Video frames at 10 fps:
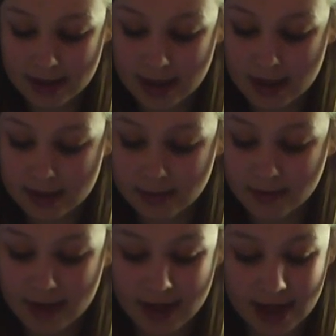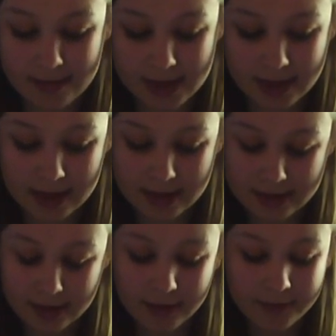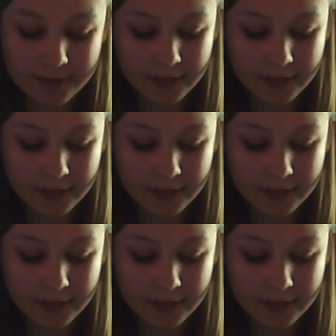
that it's all fun and games until it's not.